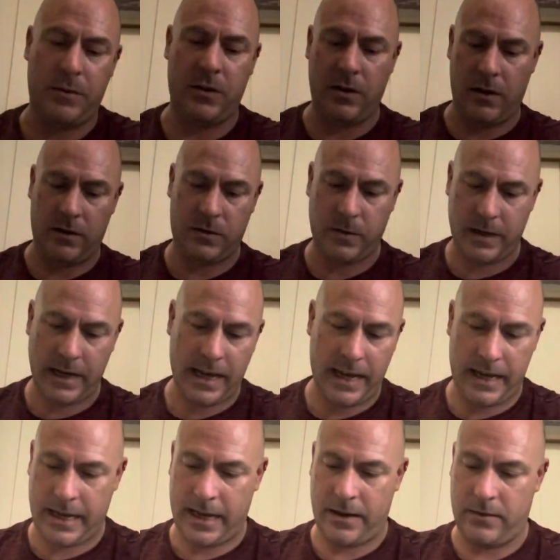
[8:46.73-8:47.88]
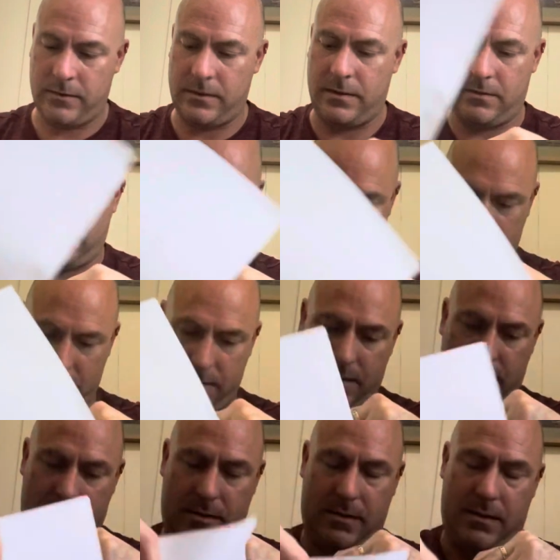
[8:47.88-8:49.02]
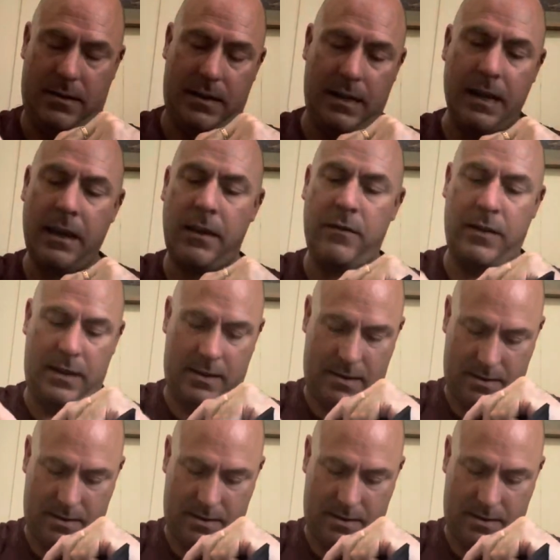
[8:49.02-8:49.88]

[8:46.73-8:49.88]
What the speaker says: doing it on 28 count navy